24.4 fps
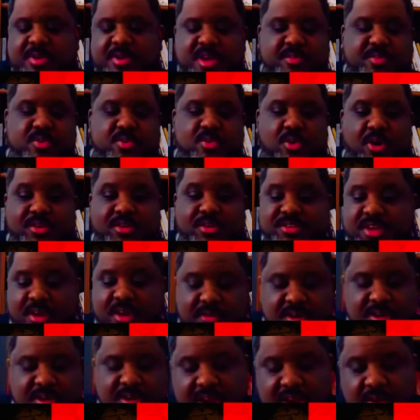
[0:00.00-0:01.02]
people who are
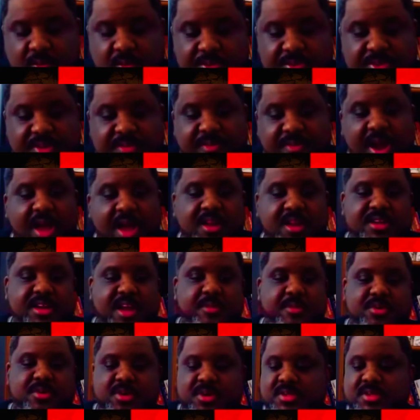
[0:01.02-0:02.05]
segregated within violent
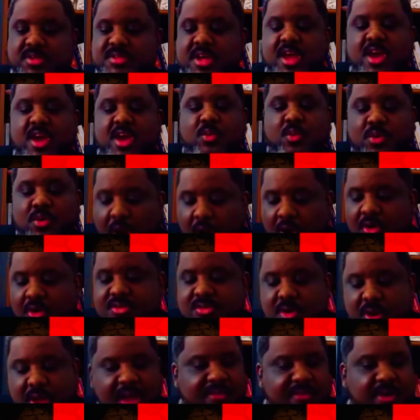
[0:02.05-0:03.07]
neighborhoods, will
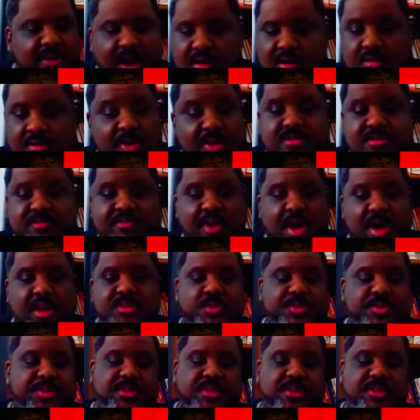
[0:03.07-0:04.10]
also have higher rates of
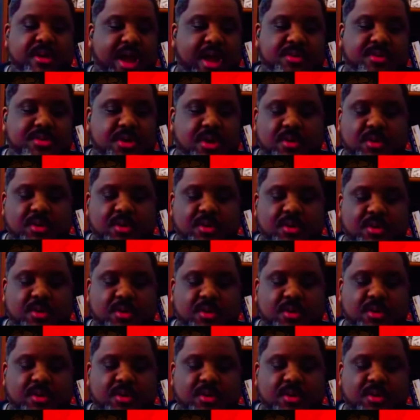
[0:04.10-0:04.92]
violence within their households.